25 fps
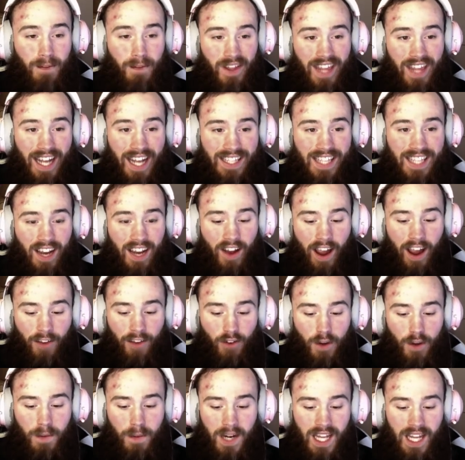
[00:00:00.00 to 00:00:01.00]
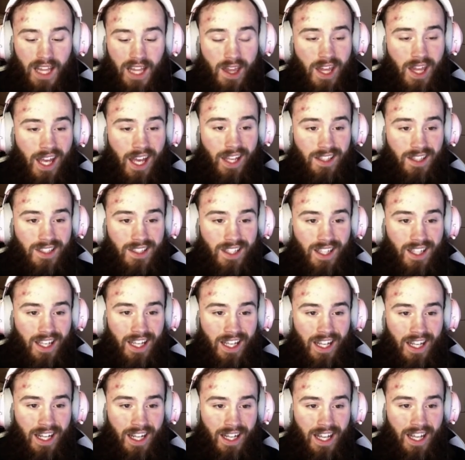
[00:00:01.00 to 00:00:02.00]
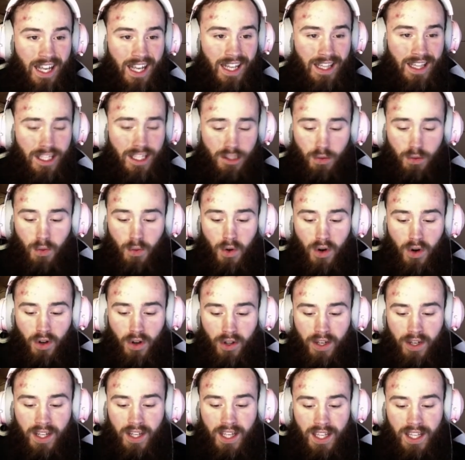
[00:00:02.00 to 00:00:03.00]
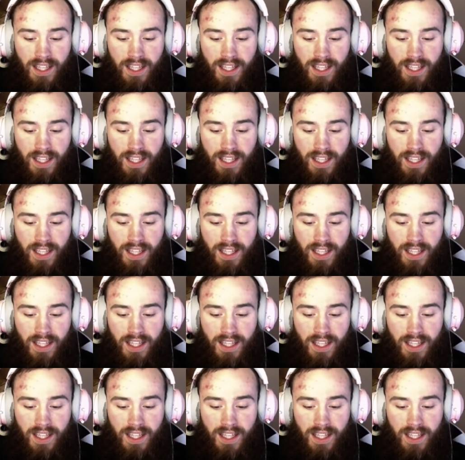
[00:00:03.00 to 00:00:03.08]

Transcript: but that's how everybody thinks in this world,